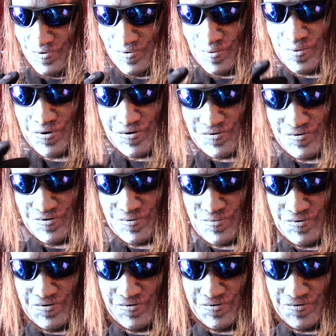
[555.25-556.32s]
words that are
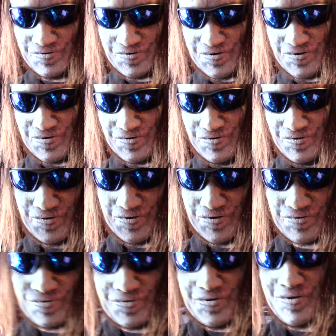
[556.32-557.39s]
being said
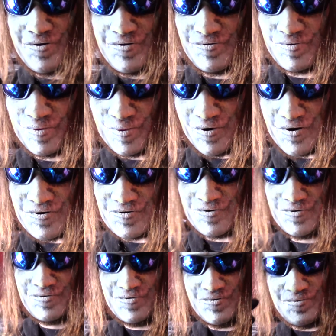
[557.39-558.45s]
actually have weight
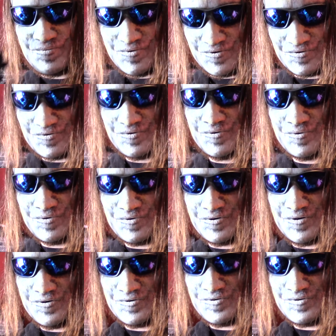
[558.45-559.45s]
to the person who's saying